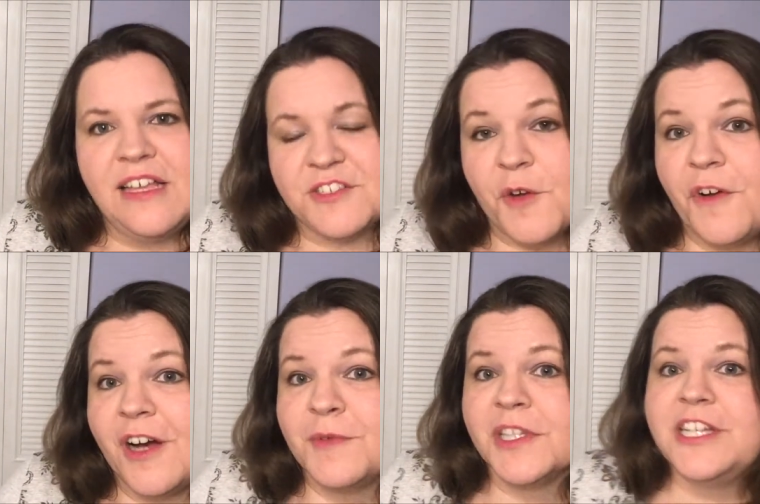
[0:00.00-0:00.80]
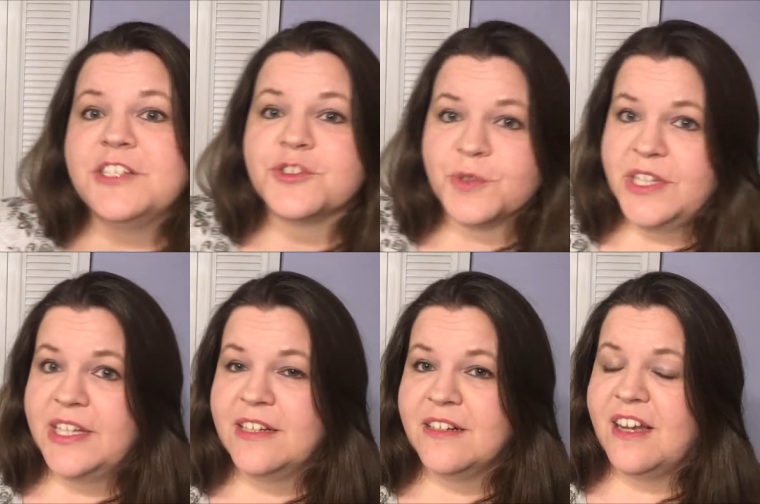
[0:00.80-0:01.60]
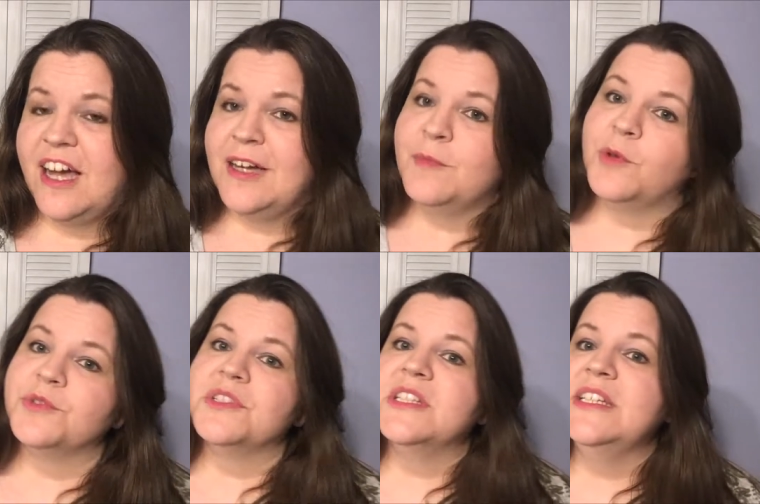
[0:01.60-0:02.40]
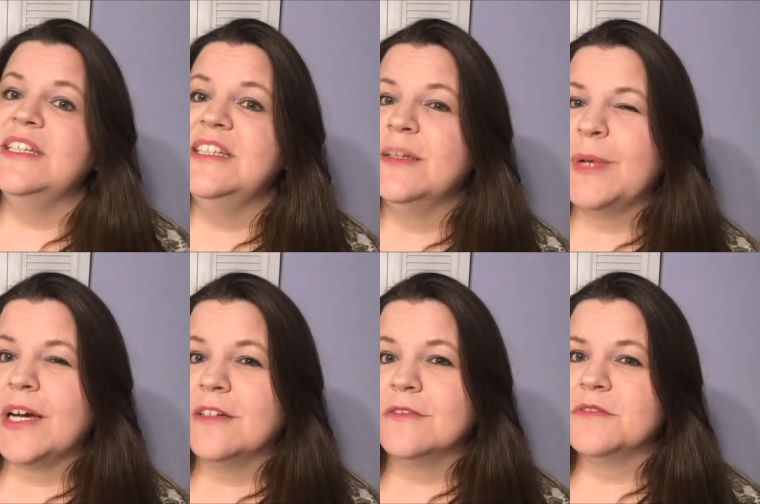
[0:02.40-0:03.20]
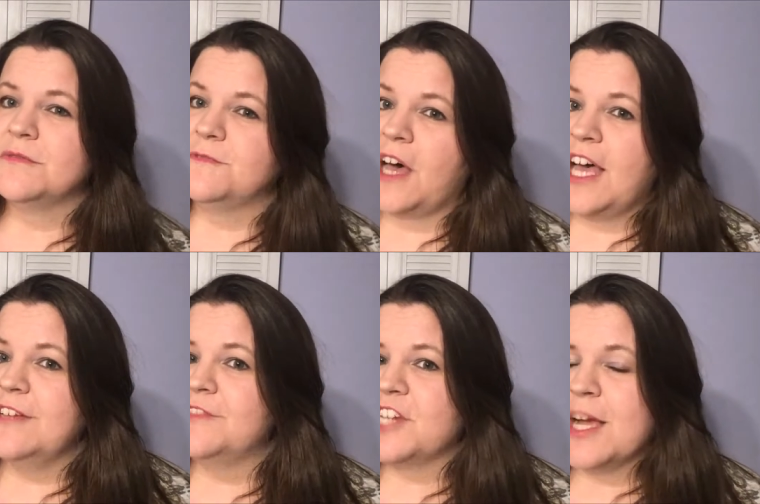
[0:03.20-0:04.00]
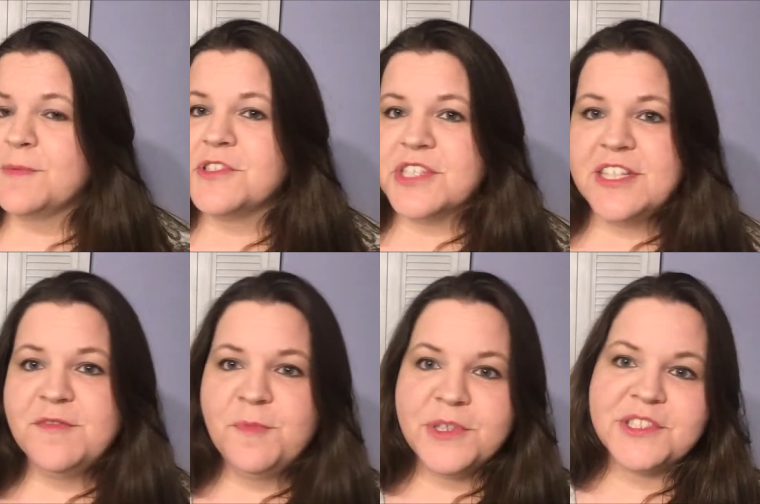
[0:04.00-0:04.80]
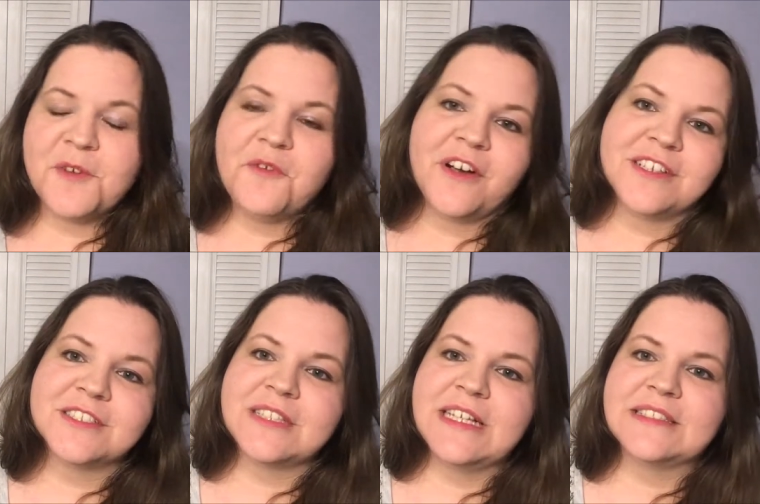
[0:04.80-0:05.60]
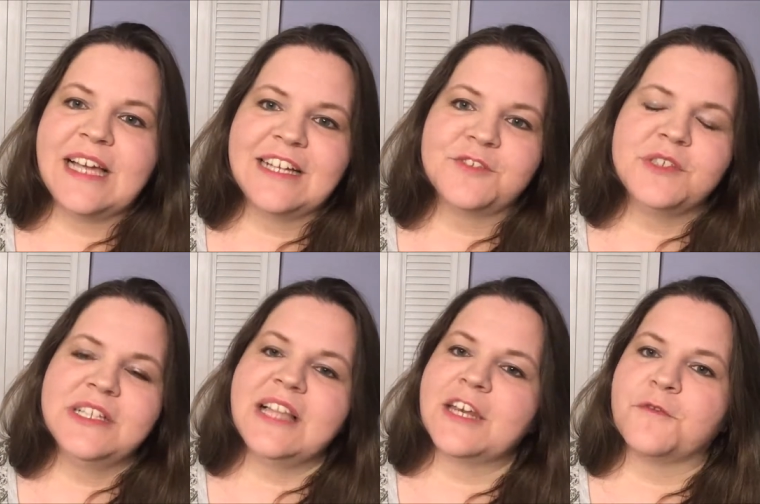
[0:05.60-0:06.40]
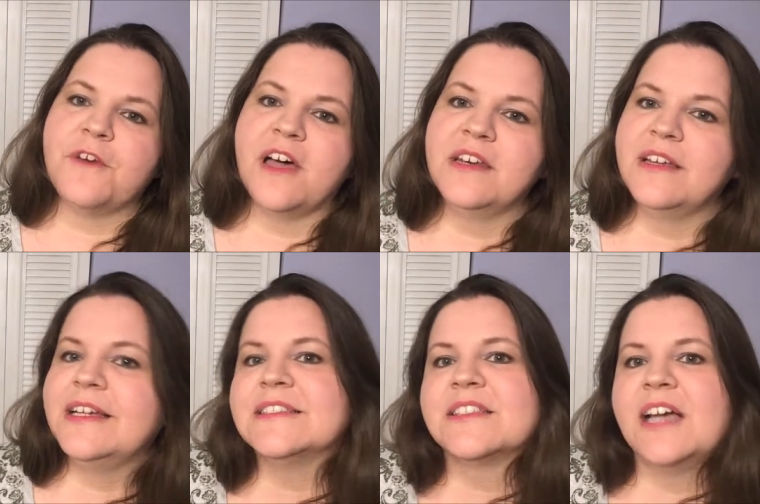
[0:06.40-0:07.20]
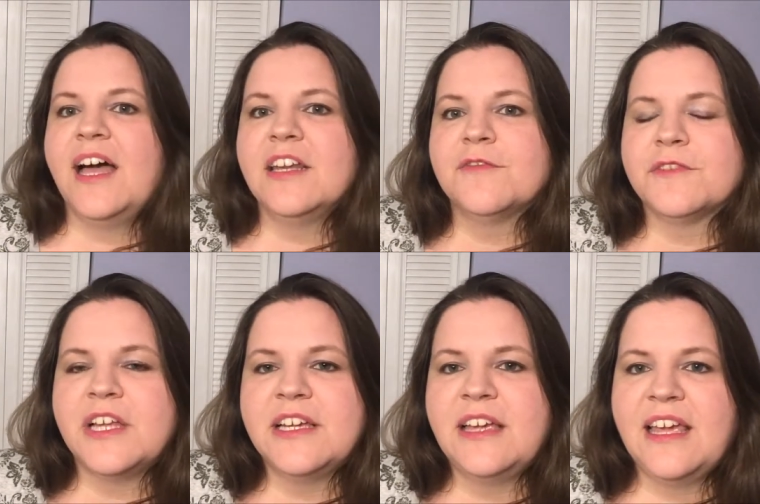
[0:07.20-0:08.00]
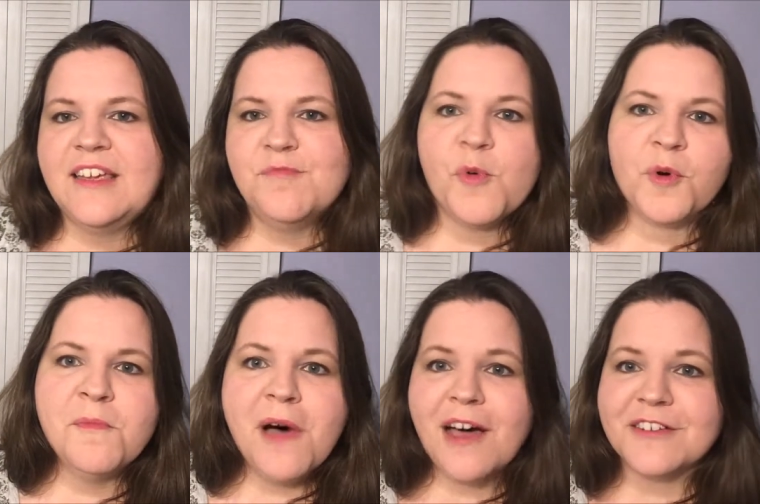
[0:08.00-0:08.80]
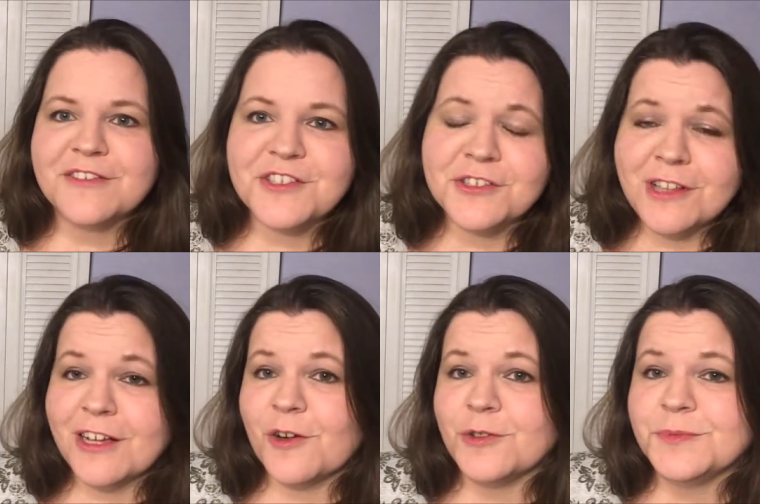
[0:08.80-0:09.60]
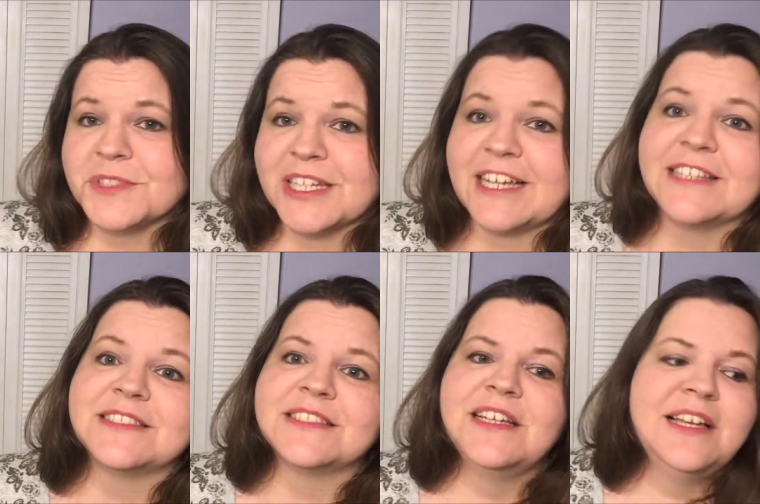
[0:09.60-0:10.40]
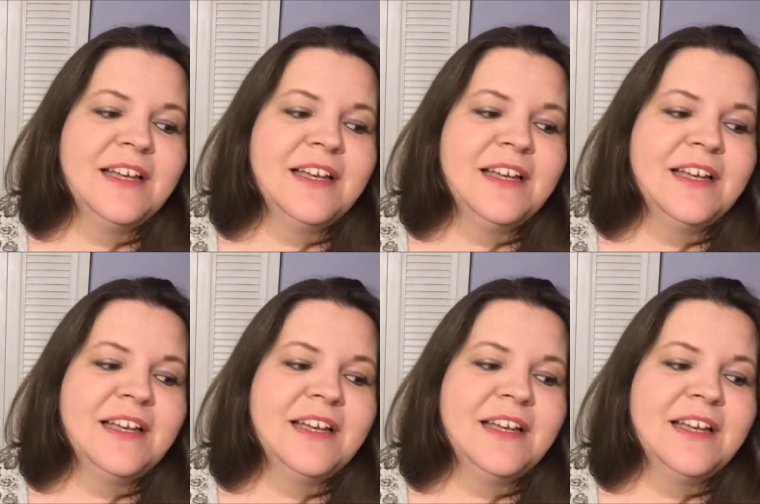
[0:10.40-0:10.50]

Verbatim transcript: So far, I'm really enjoying it. I'm only about five chapters in, but so far it's actually a lot of fun. It's kind of like a more modern Sherlock Holmes, I guess.